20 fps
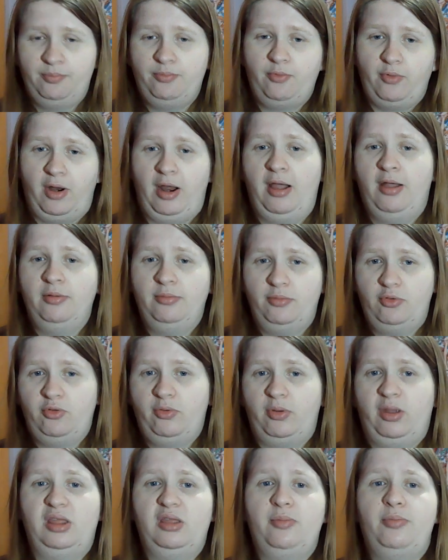ground
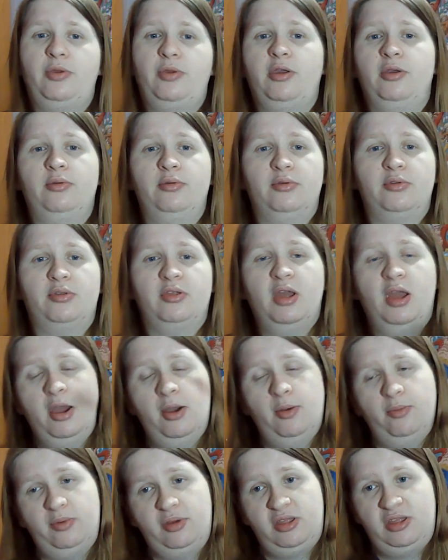between the pews.
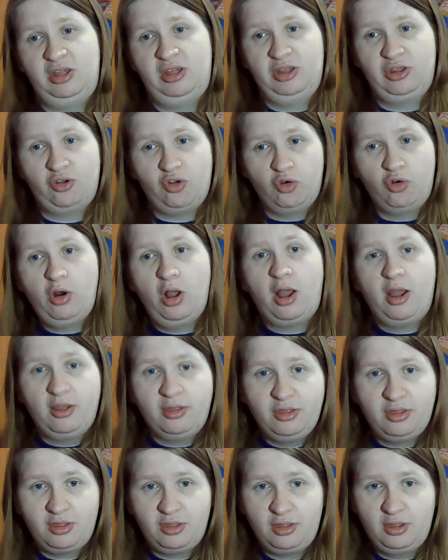We see the
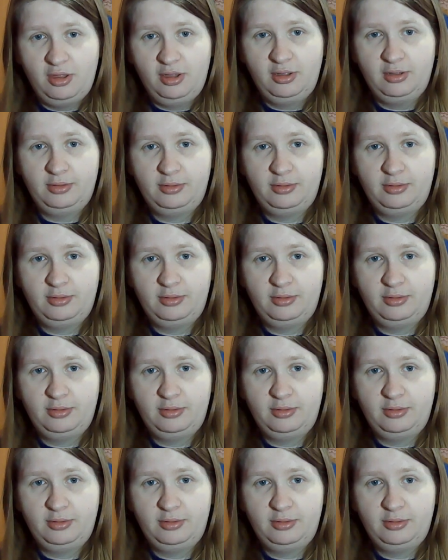cross